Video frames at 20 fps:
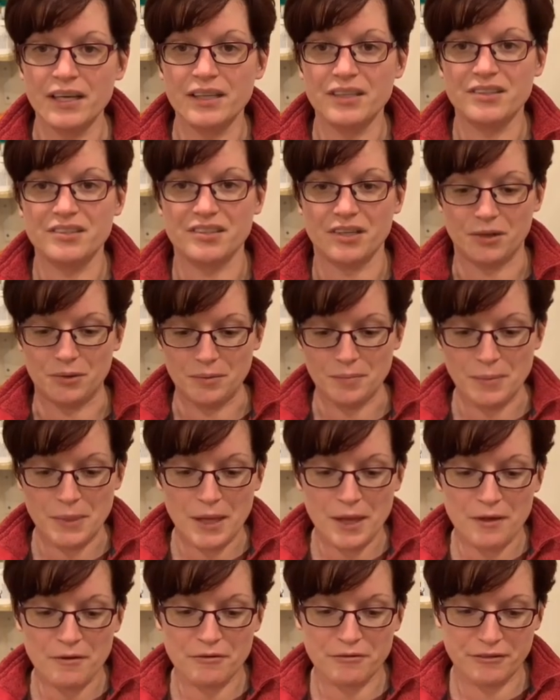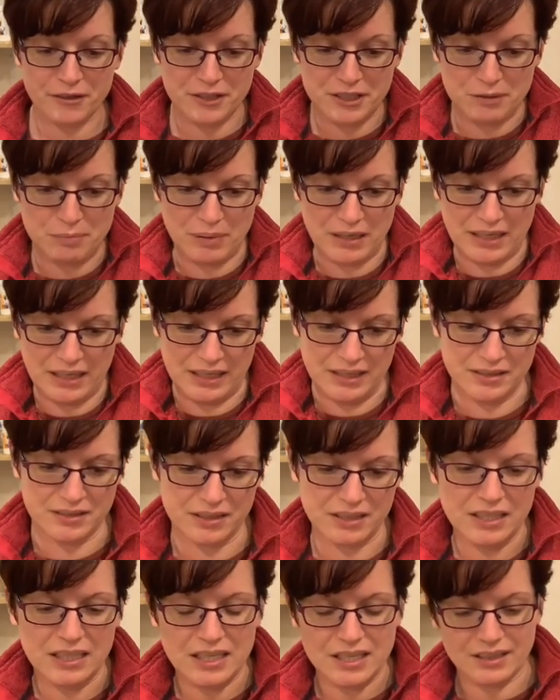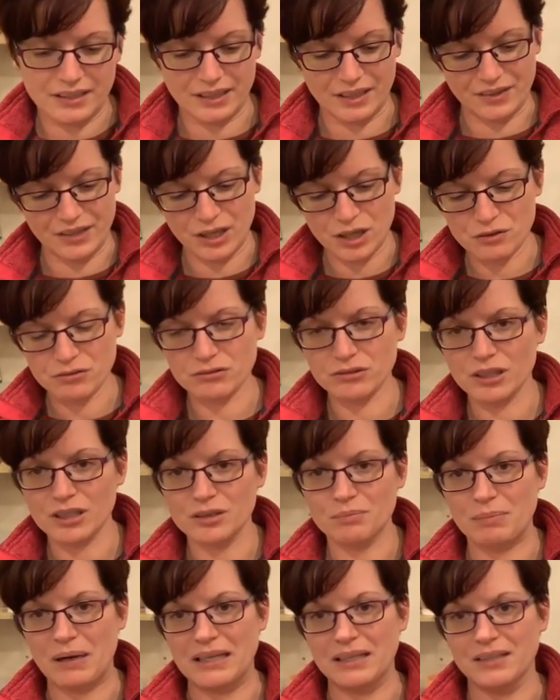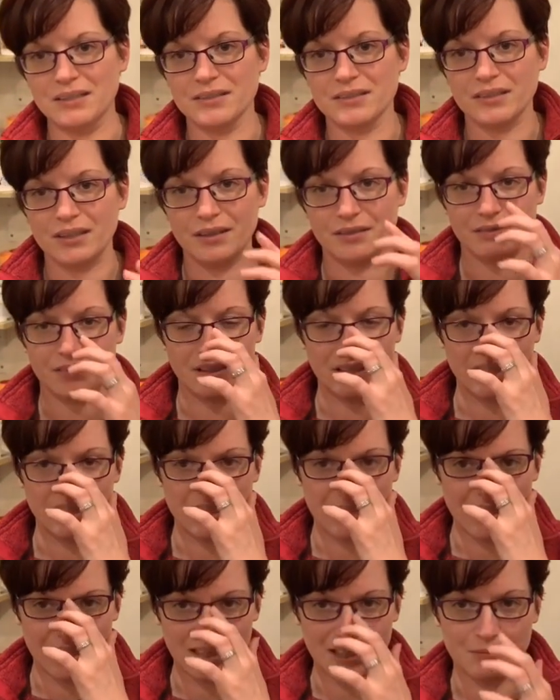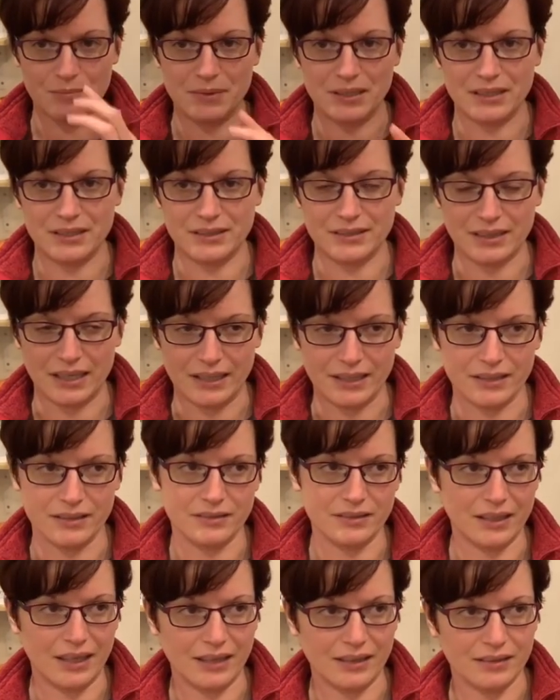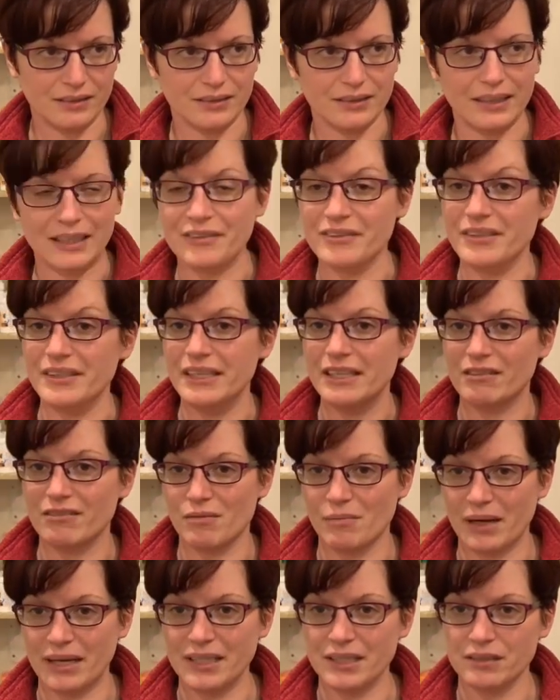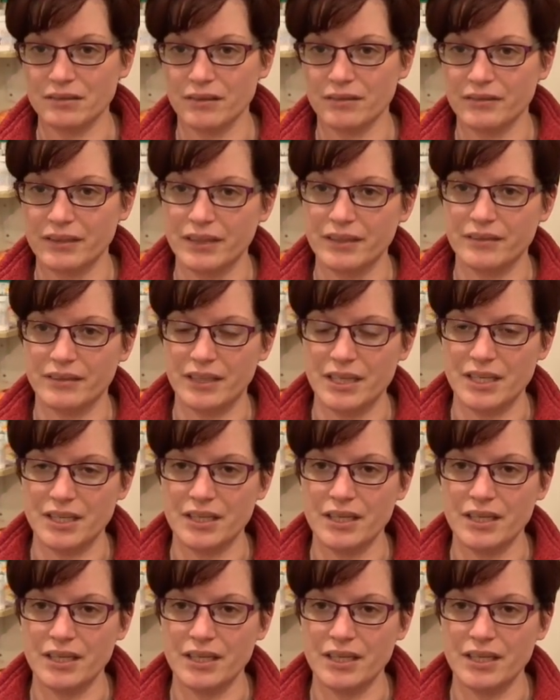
So first part, now the overall balance of the diet, and if you need a reminder of this,